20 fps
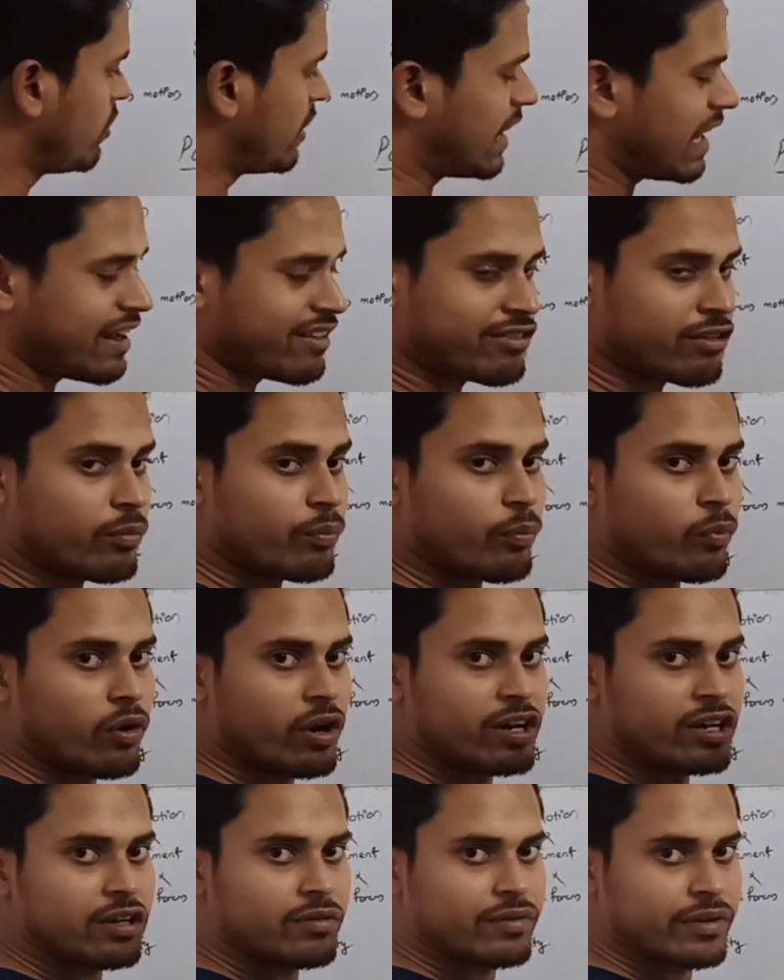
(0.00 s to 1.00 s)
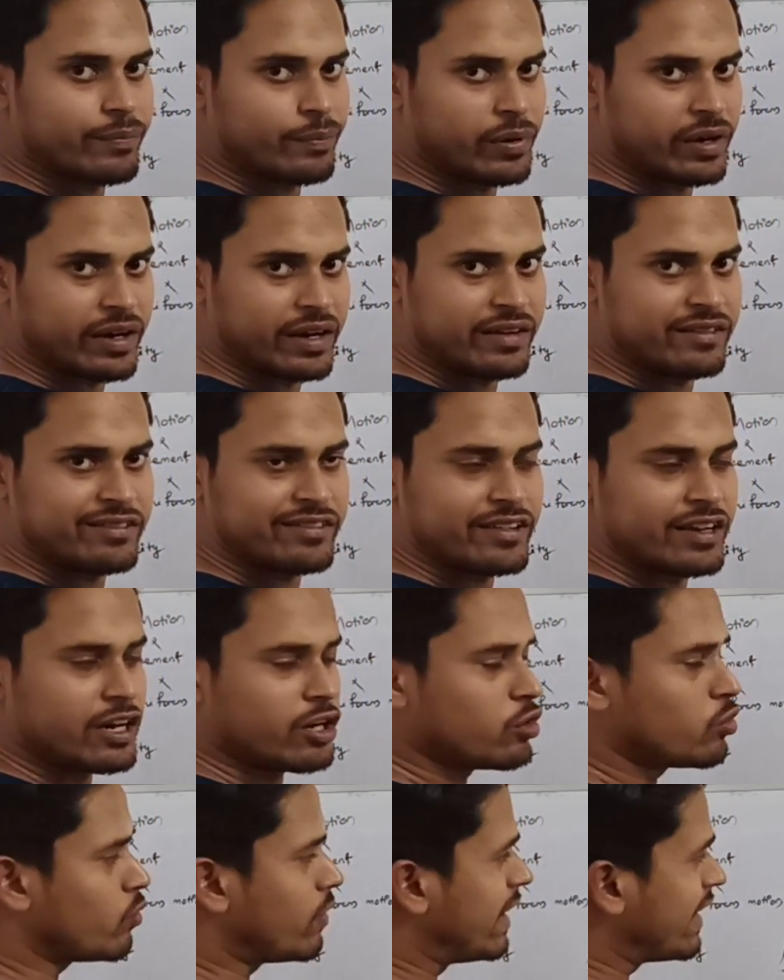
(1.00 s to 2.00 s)
take some point of reference
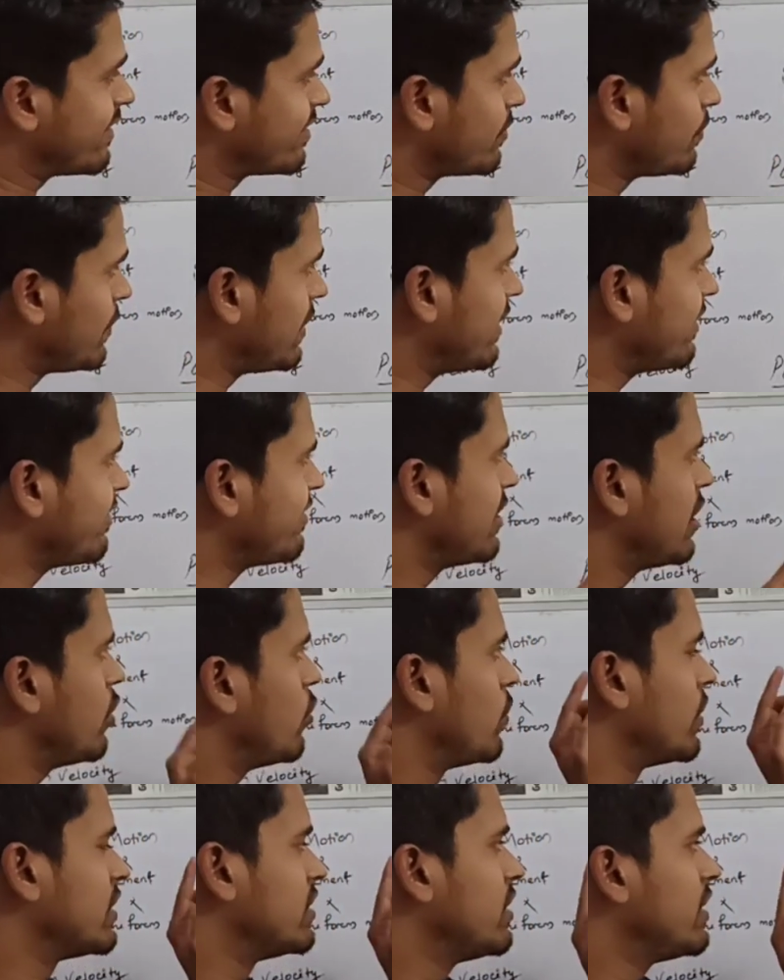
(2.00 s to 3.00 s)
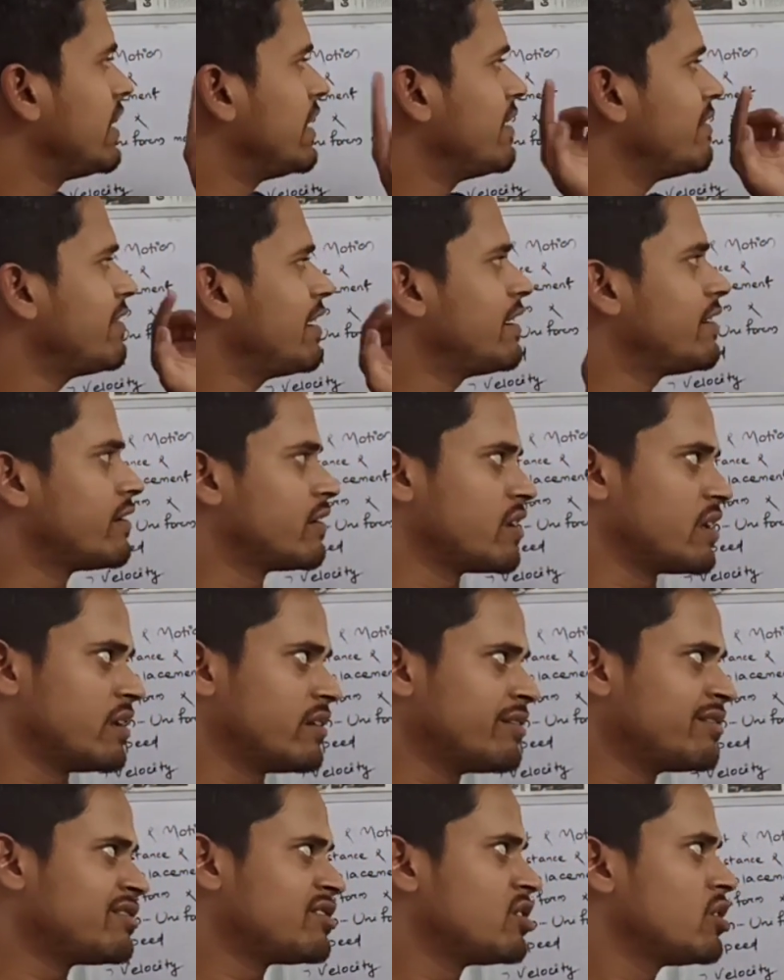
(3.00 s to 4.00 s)
to express whether it is at
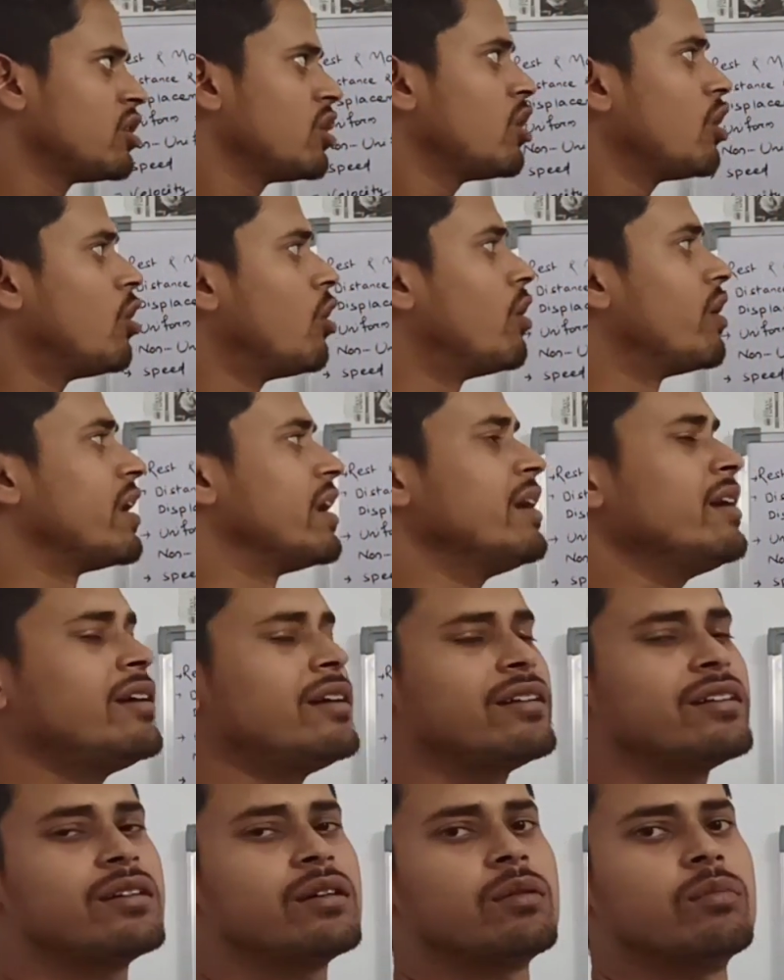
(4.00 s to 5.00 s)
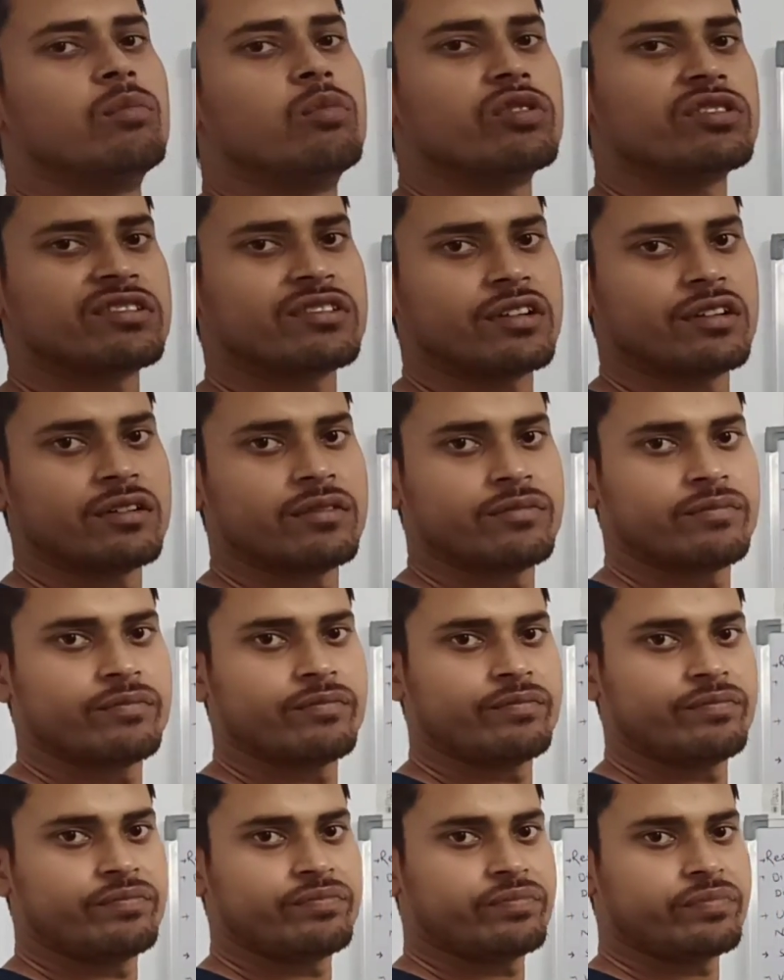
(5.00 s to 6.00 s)
rest or in motion.
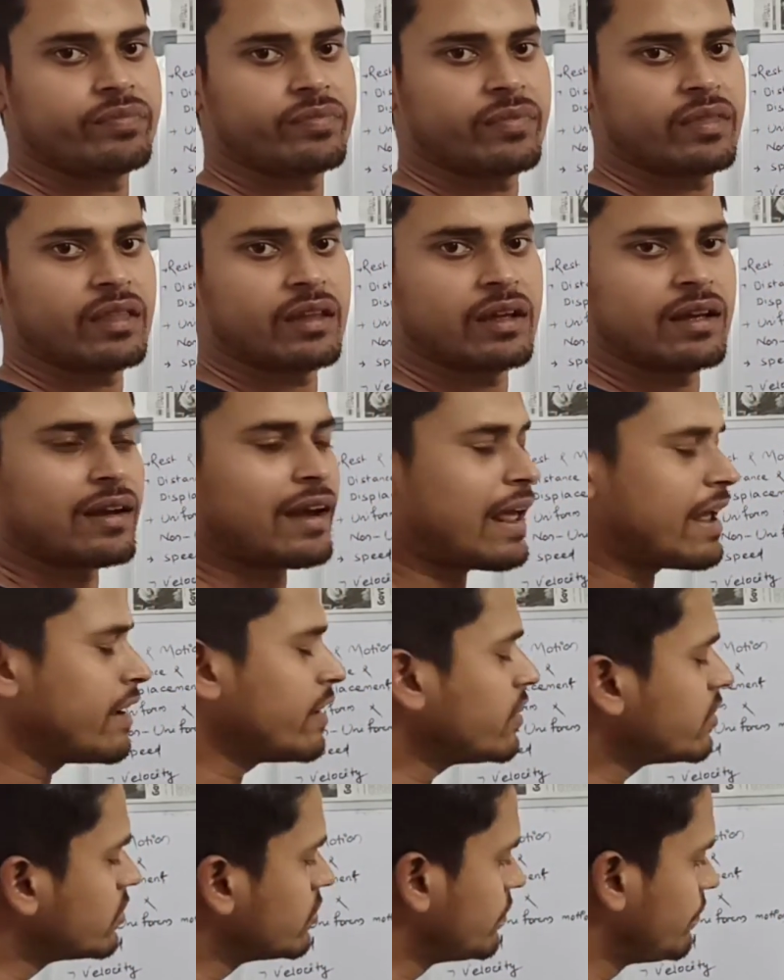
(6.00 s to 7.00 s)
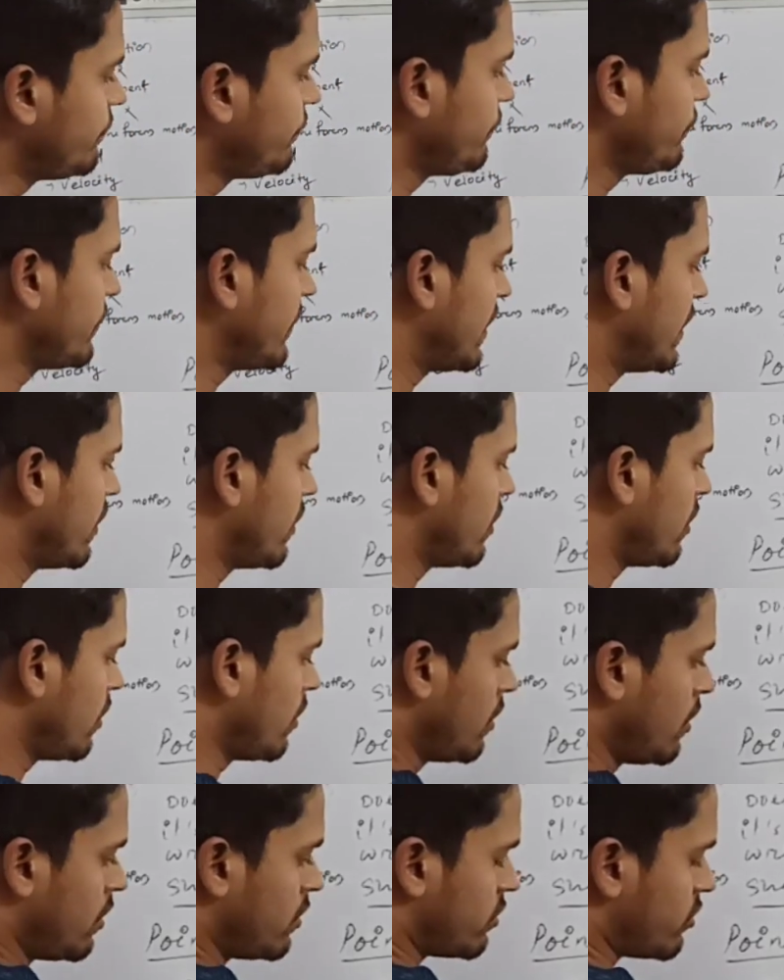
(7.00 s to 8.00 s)
Like
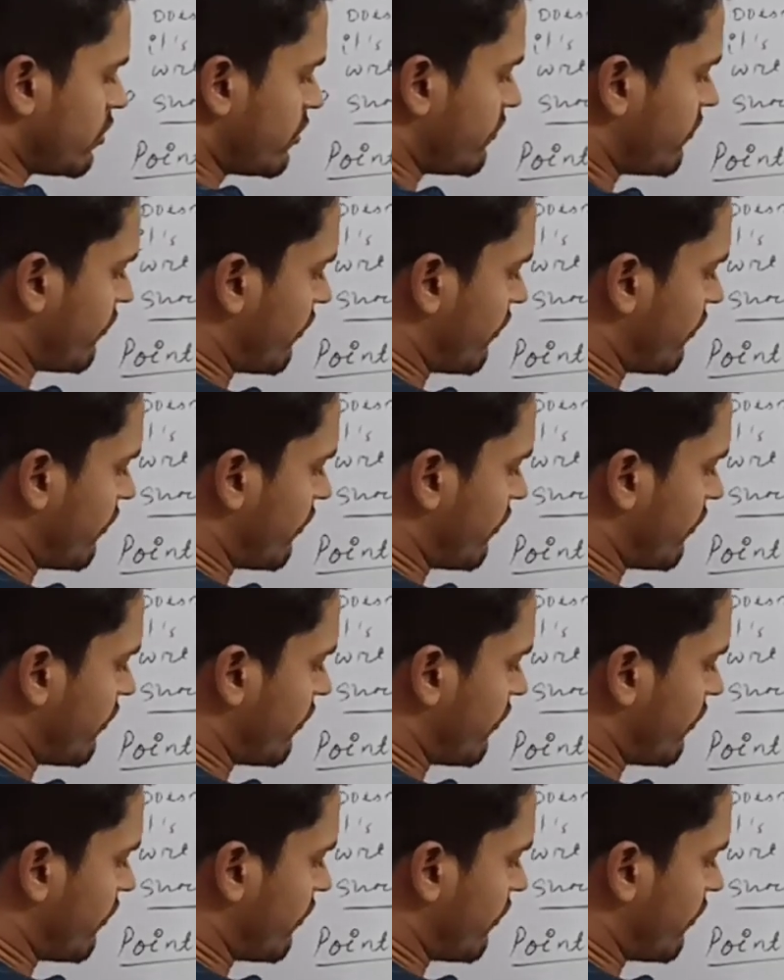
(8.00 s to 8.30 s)
the